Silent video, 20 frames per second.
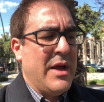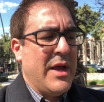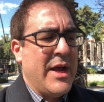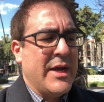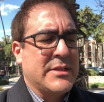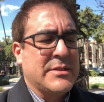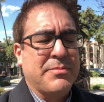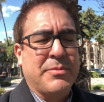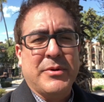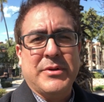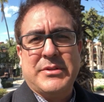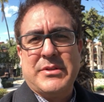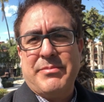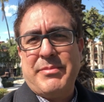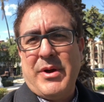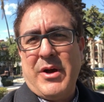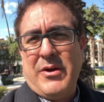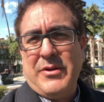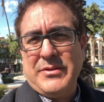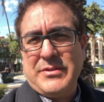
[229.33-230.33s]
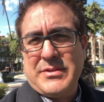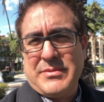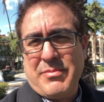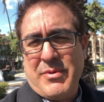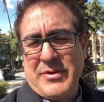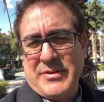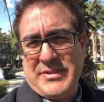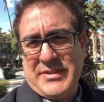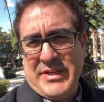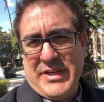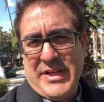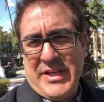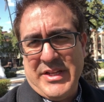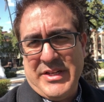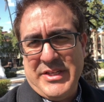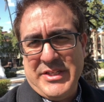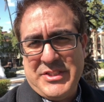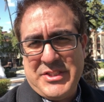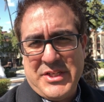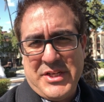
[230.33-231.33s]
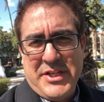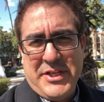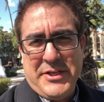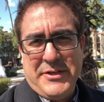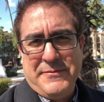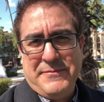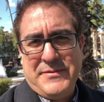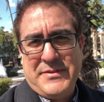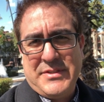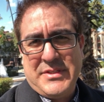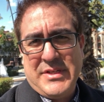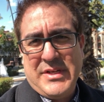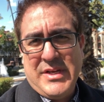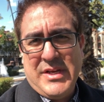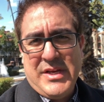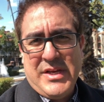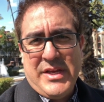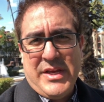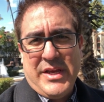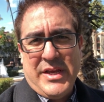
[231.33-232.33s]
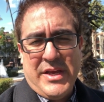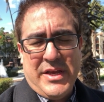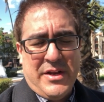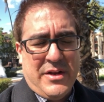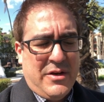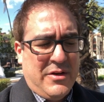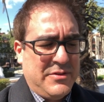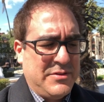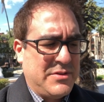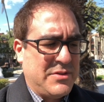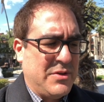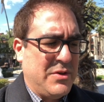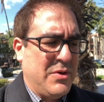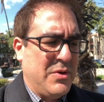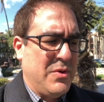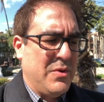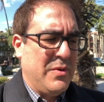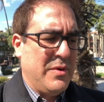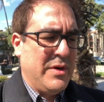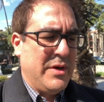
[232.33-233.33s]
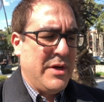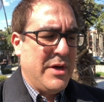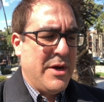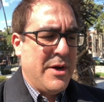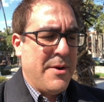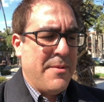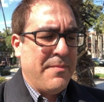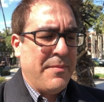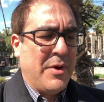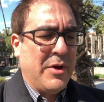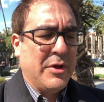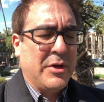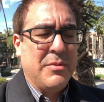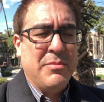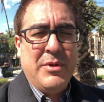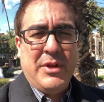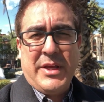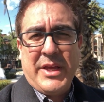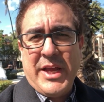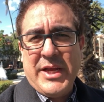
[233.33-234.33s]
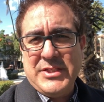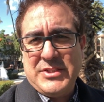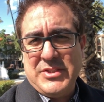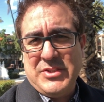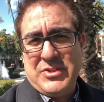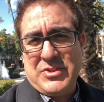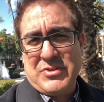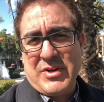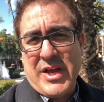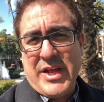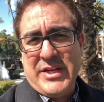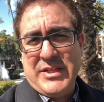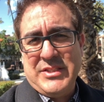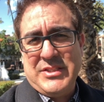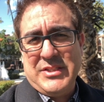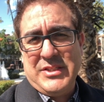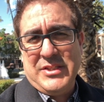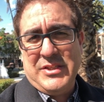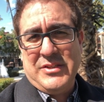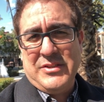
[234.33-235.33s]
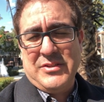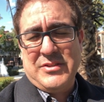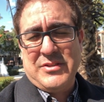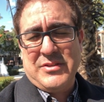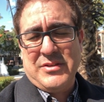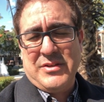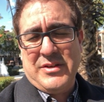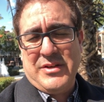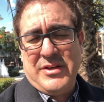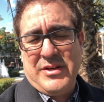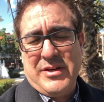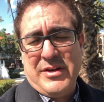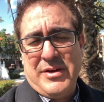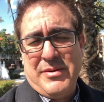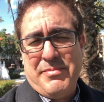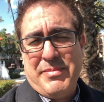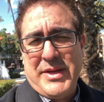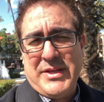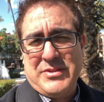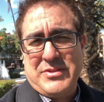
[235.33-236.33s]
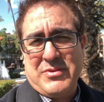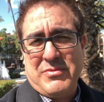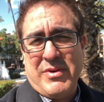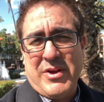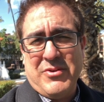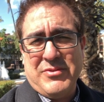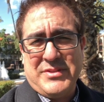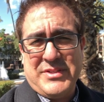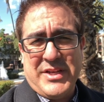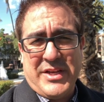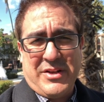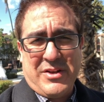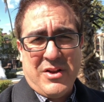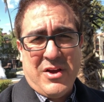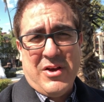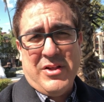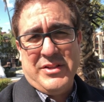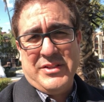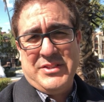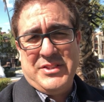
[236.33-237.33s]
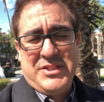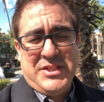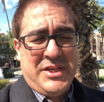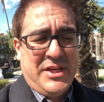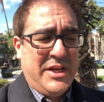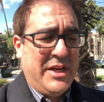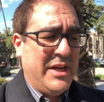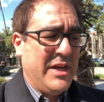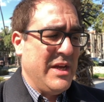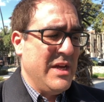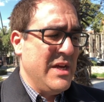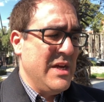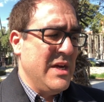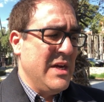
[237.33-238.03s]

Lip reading: experts about smart city initiatives and also on communication strategies based around technology,